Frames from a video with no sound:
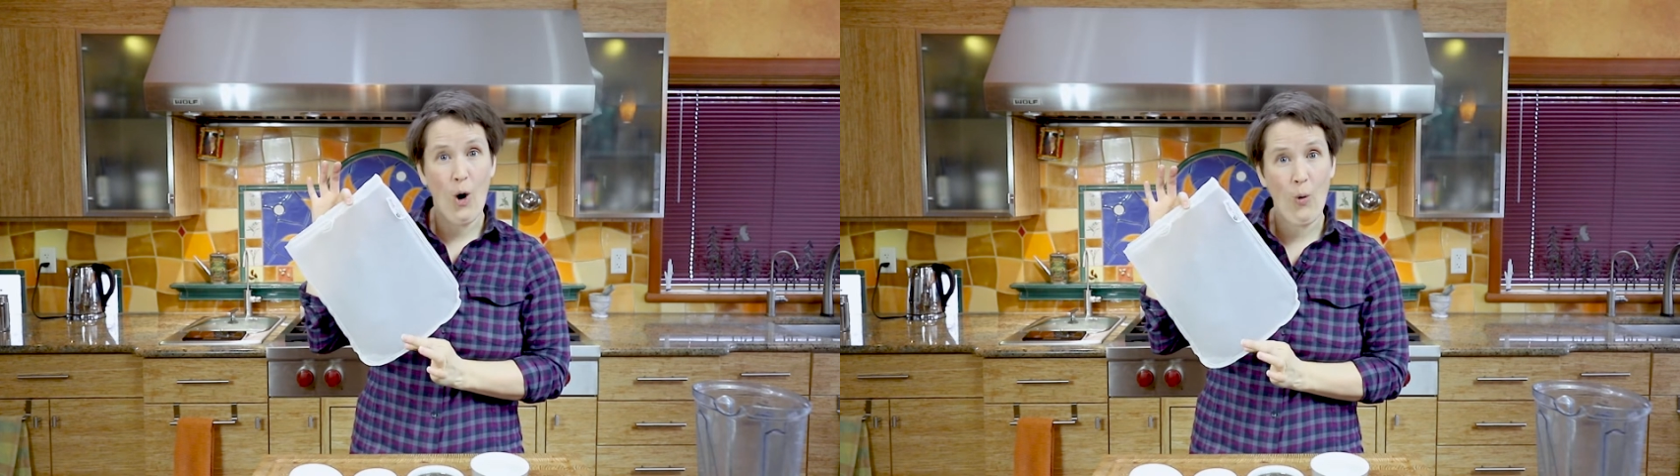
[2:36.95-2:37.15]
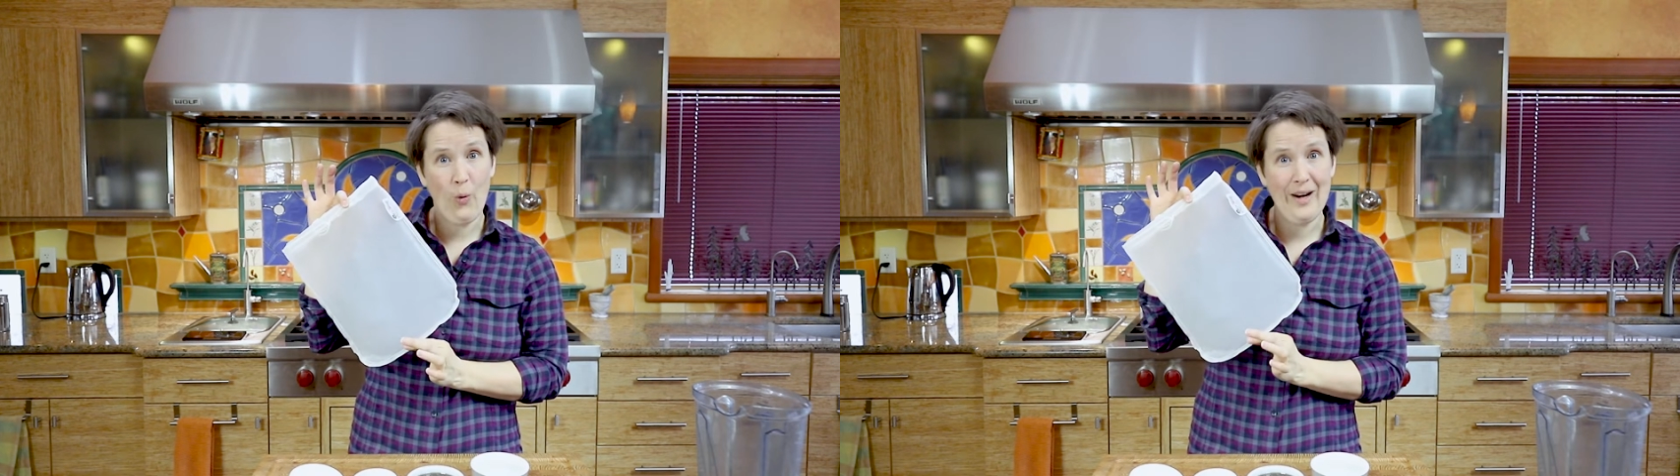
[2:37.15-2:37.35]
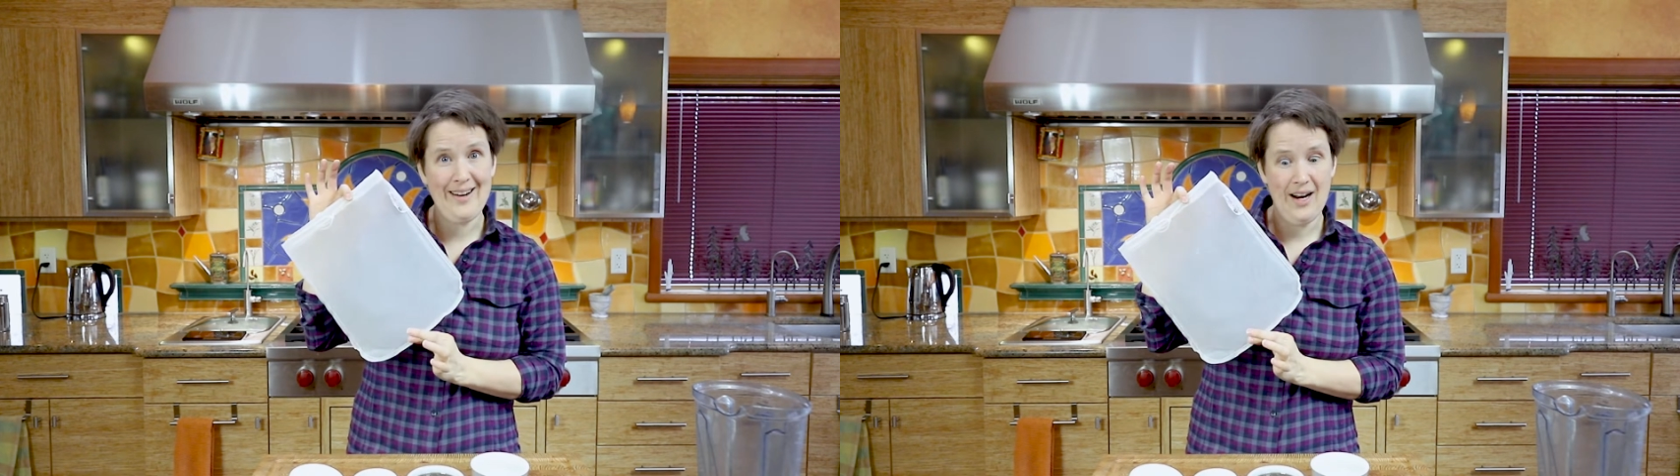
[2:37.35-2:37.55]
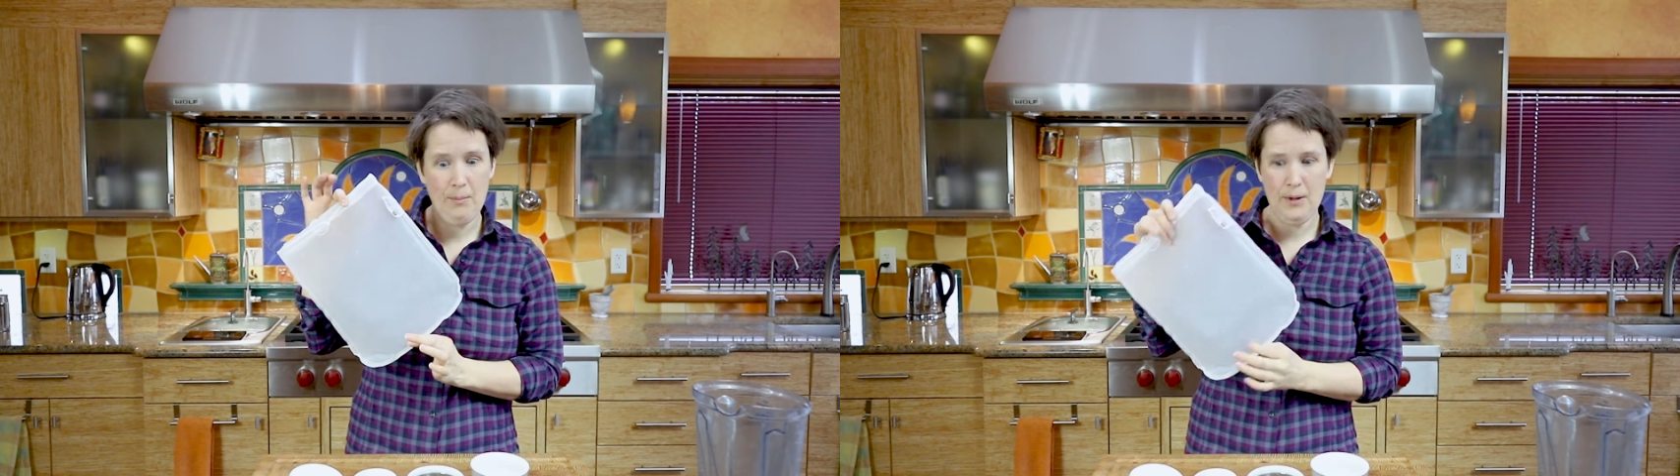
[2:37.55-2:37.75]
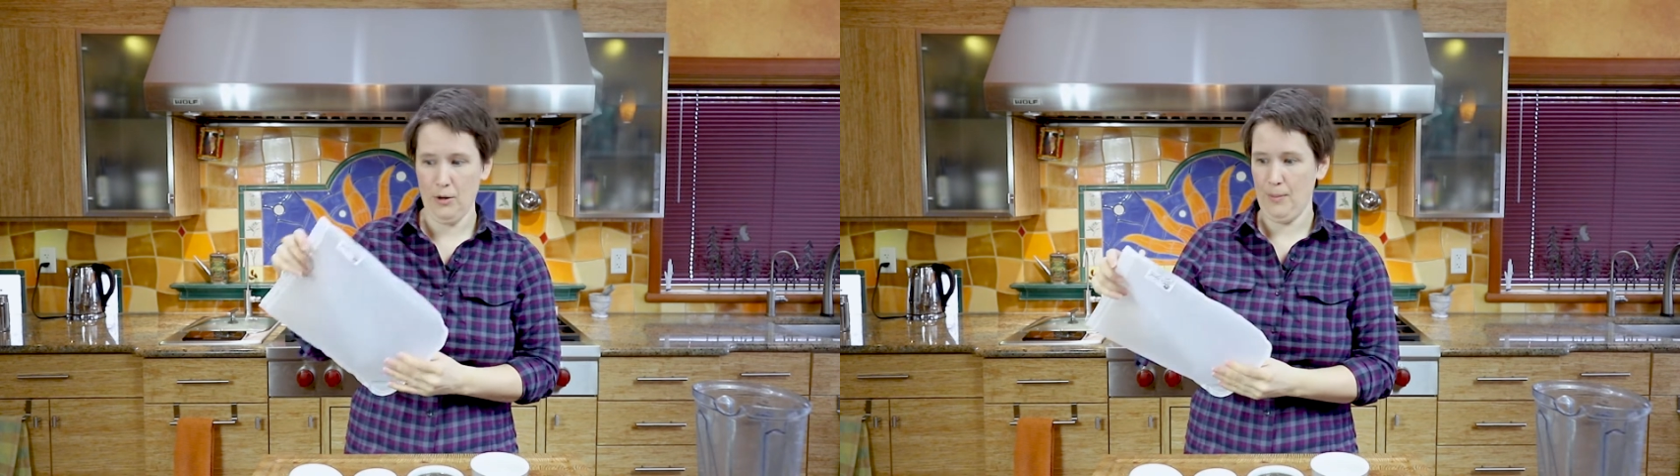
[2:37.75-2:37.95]
own
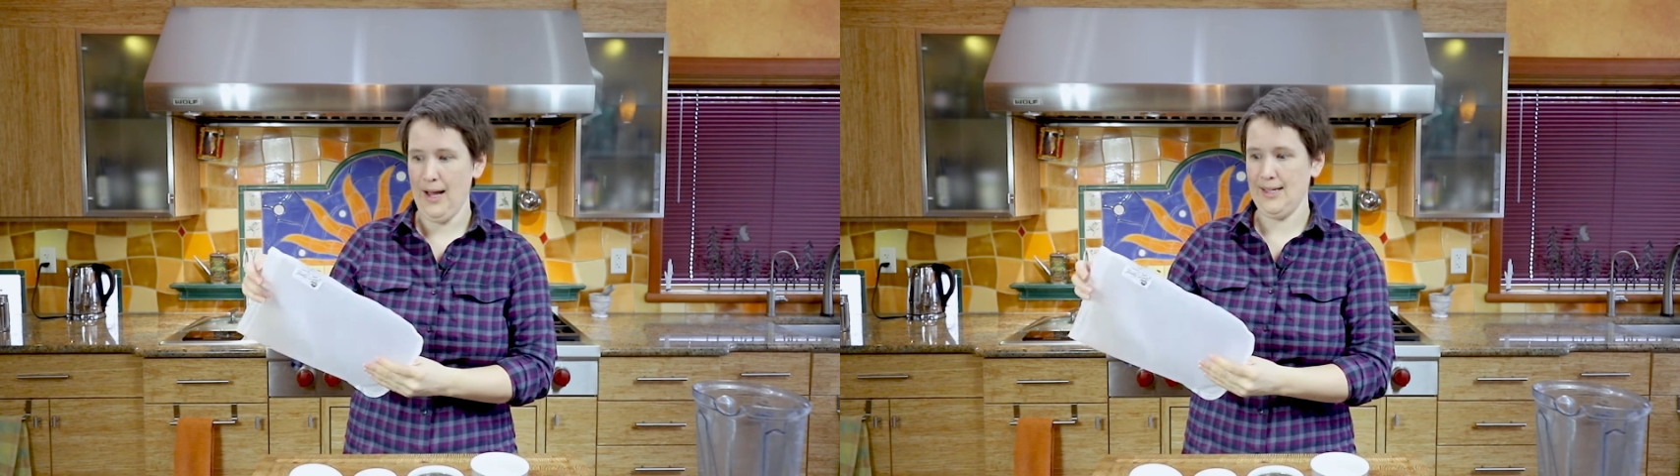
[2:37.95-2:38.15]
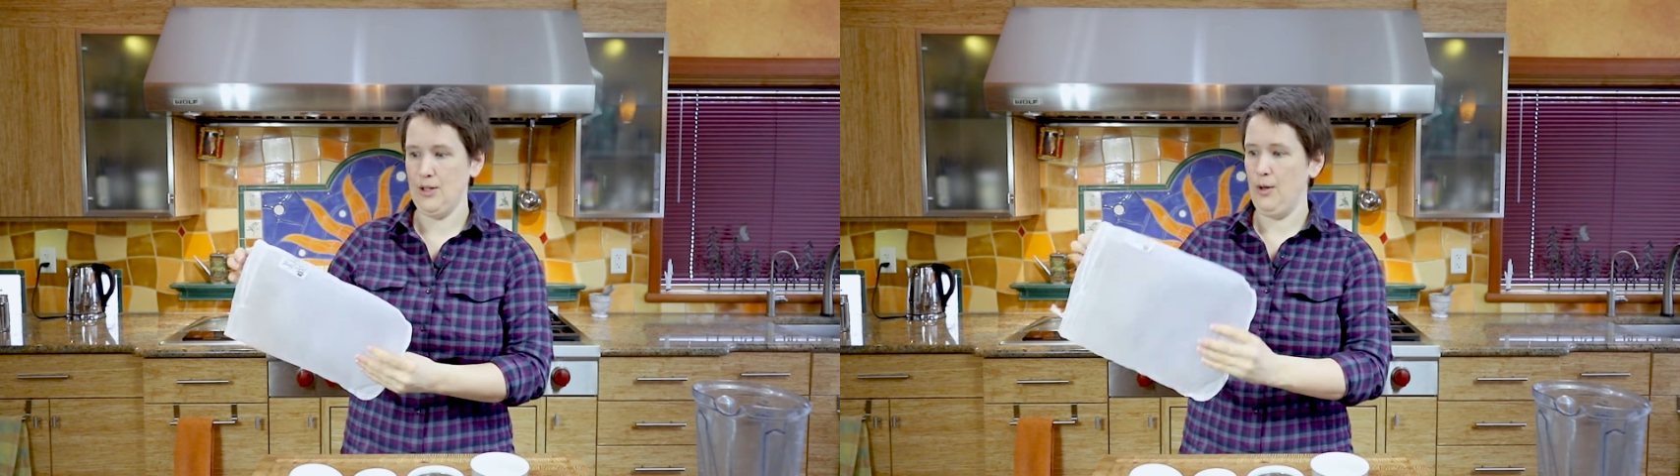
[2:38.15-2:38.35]
nut milk bags.